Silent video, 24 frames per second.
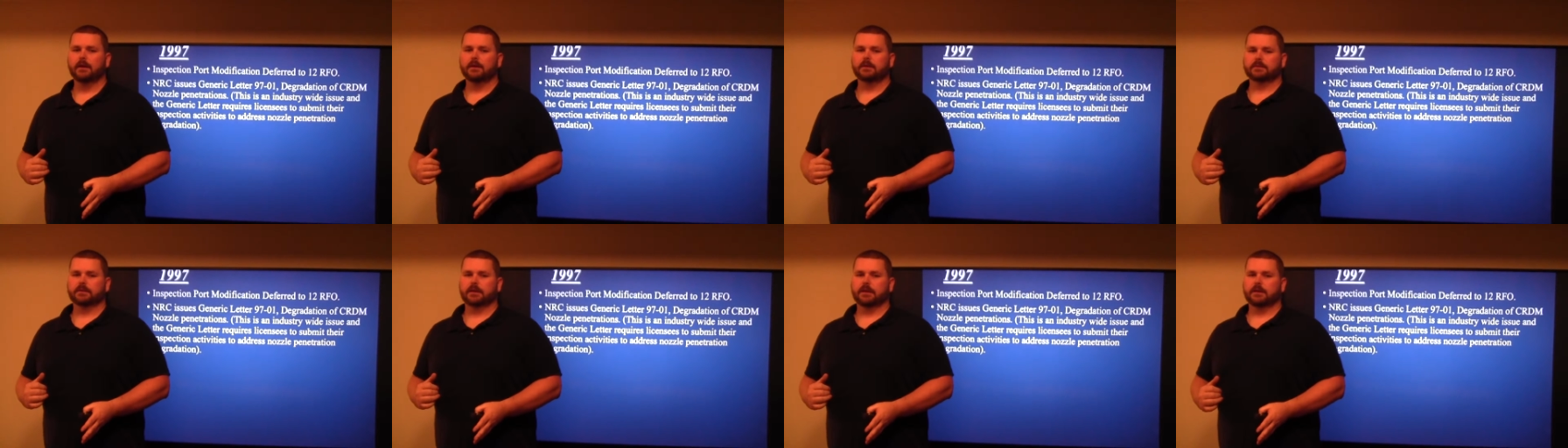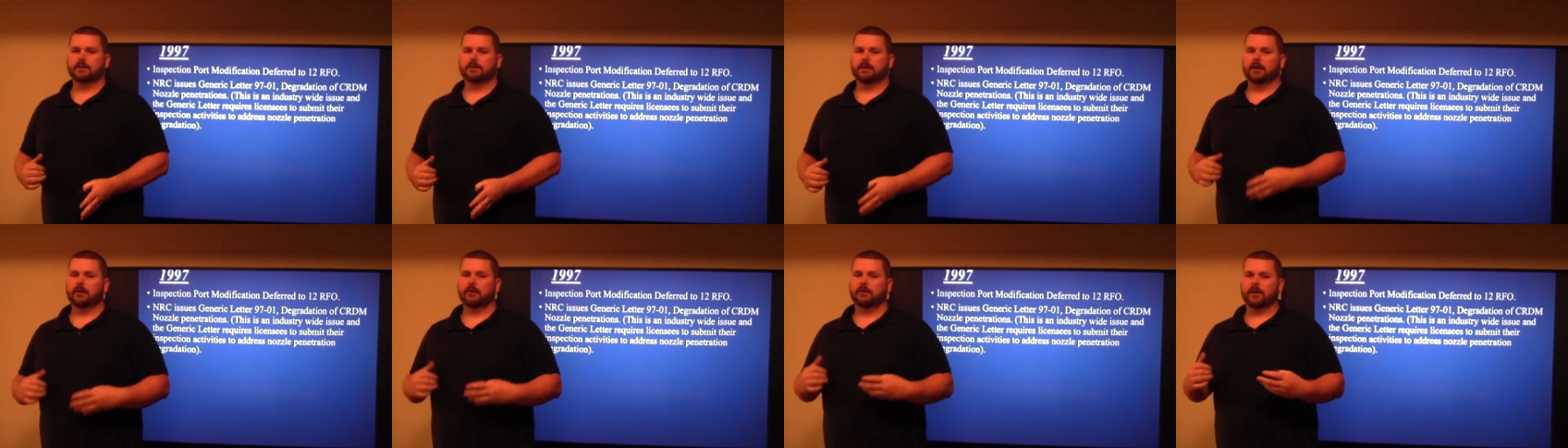
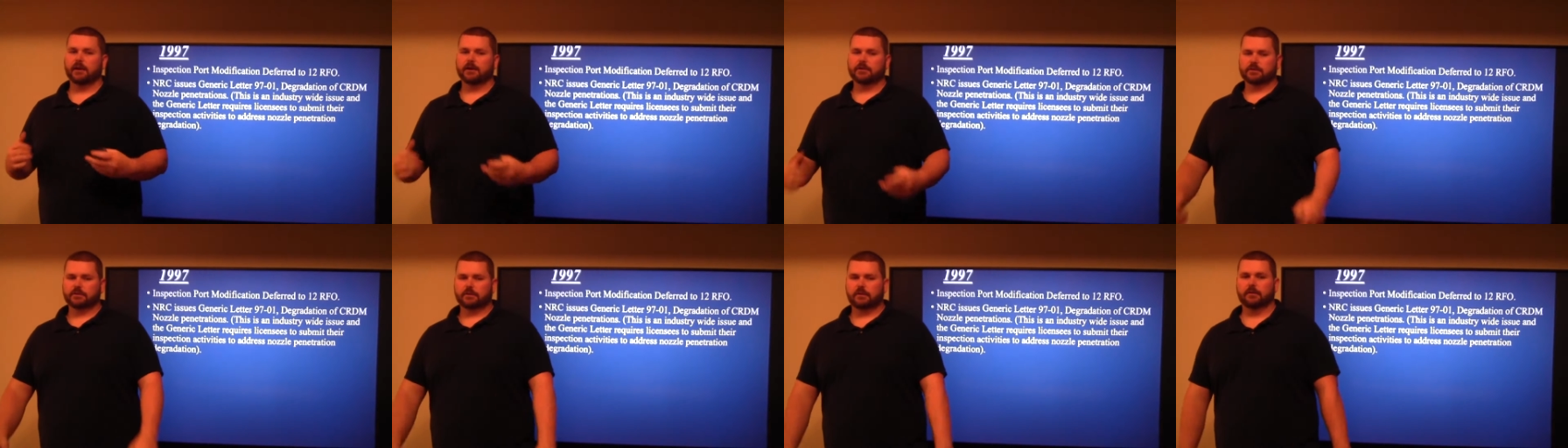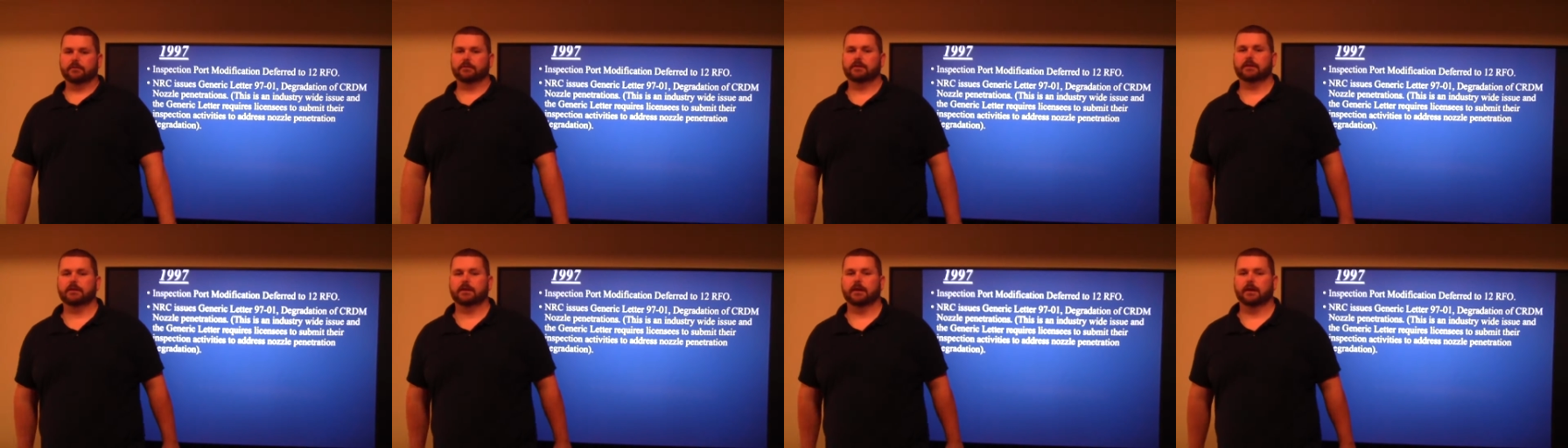saying degradation
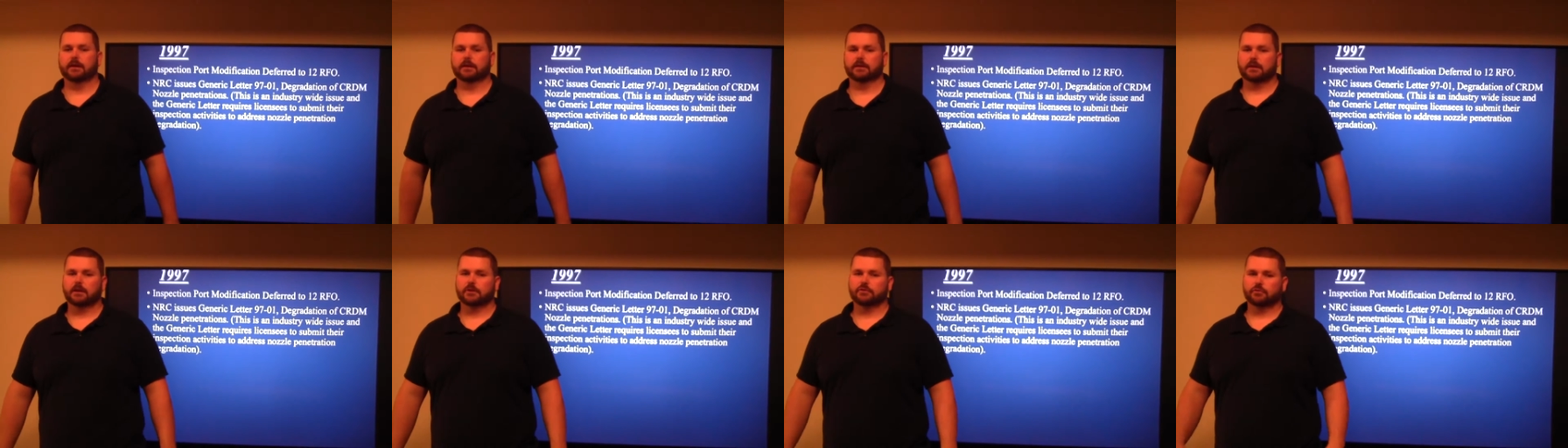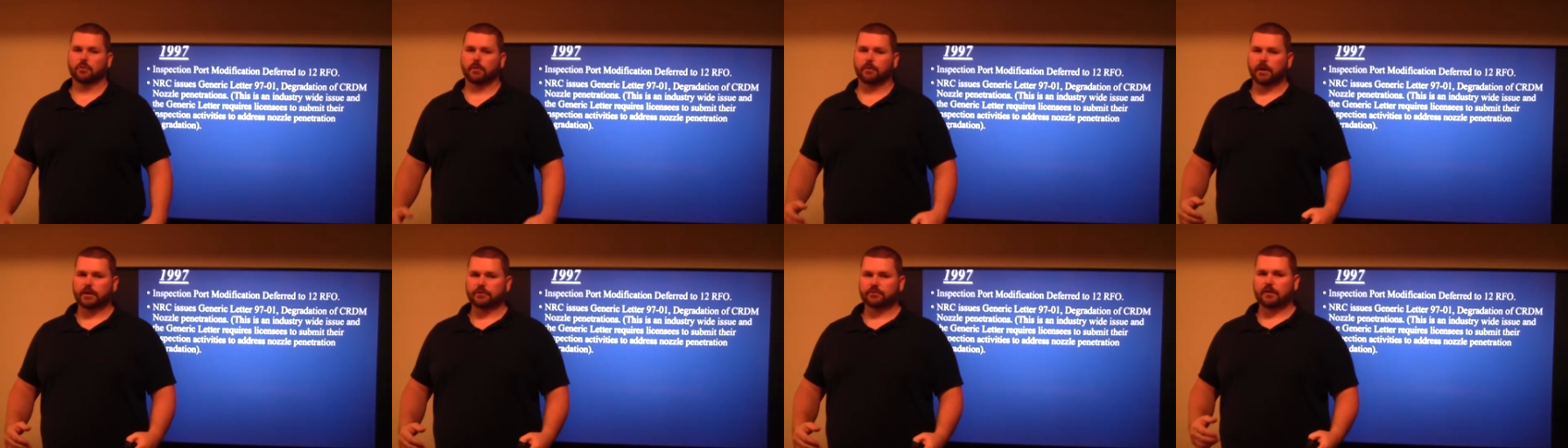of the
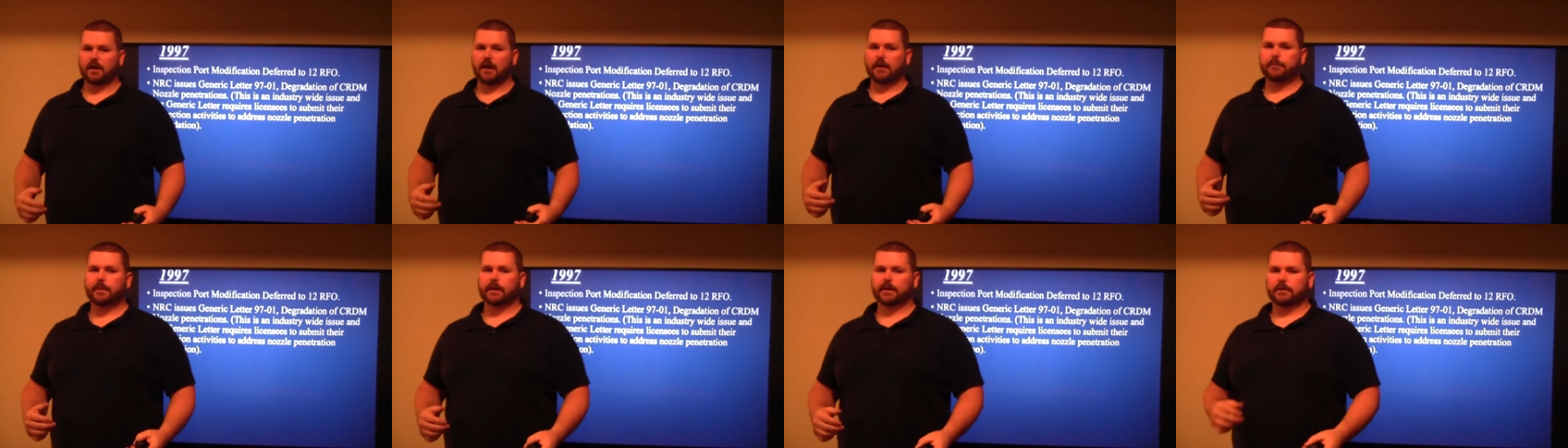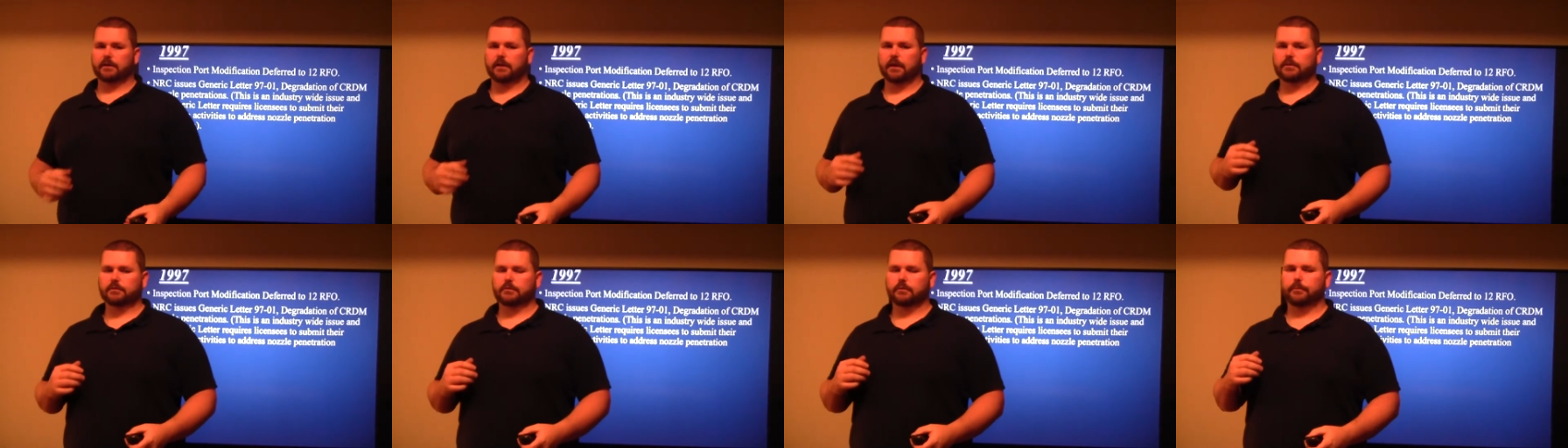control rod drive
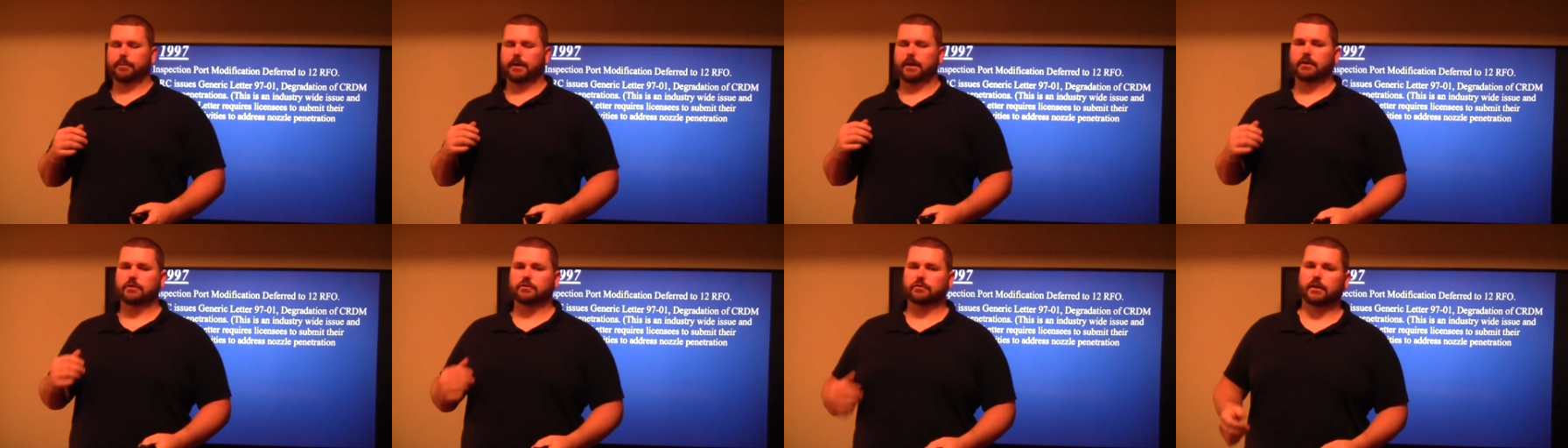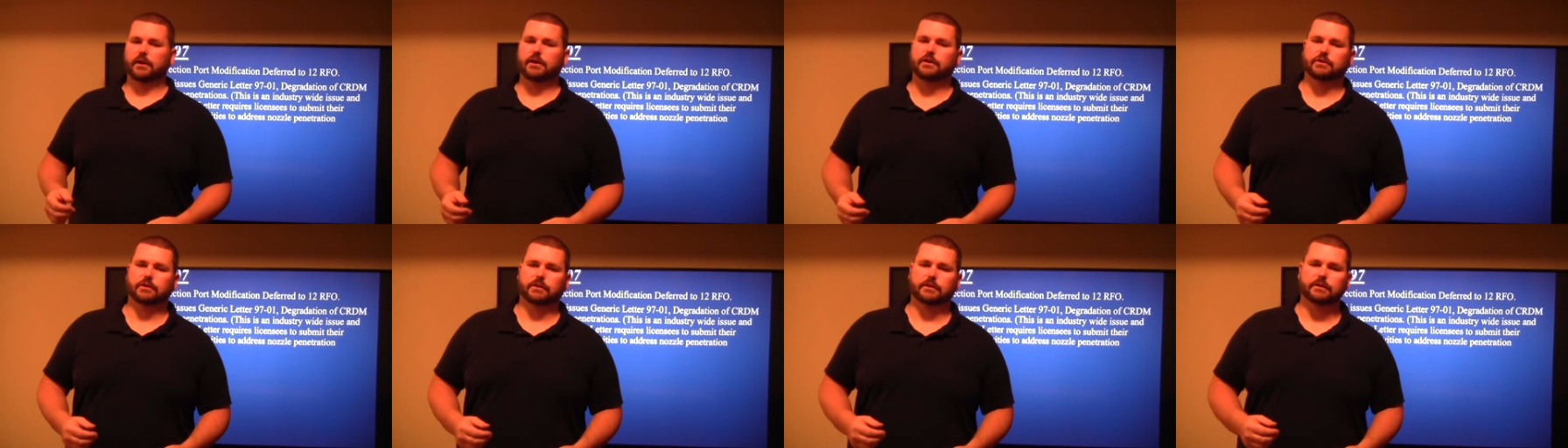mechanism nozzle
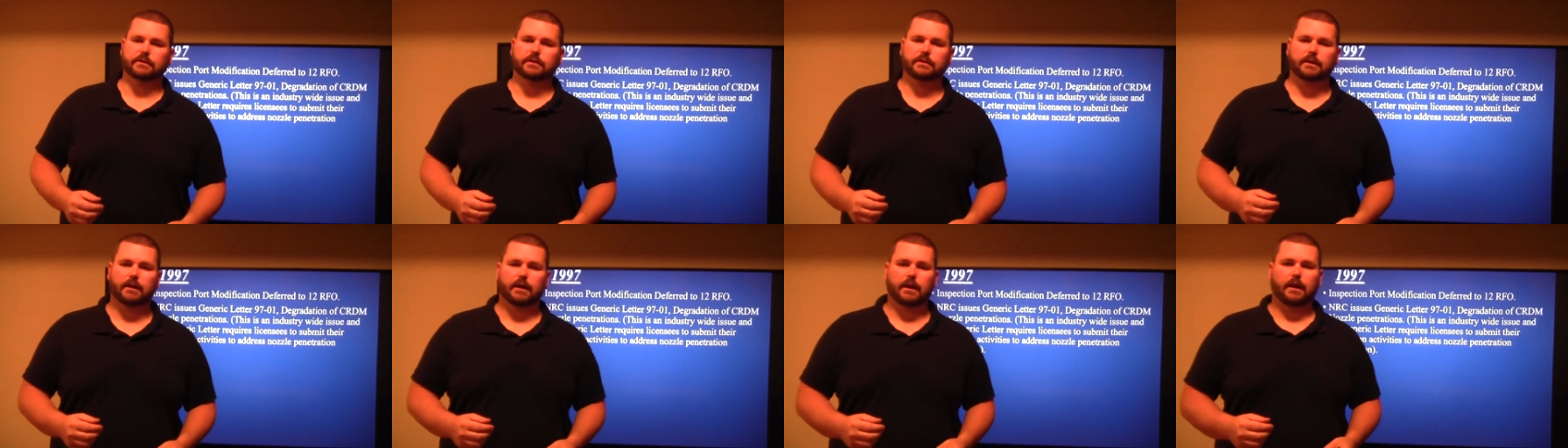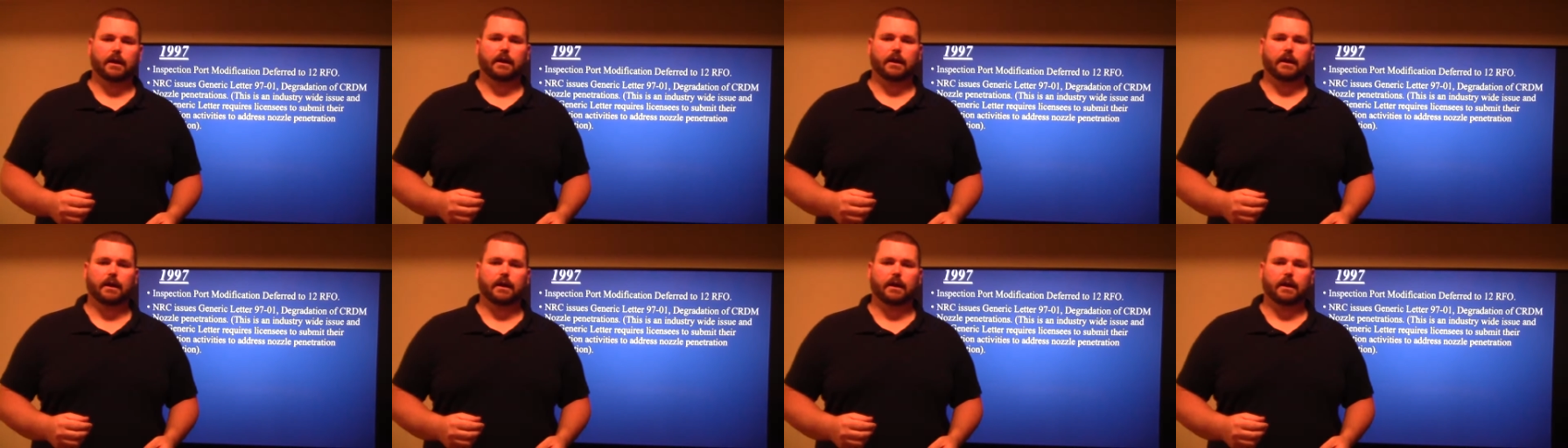penetrations.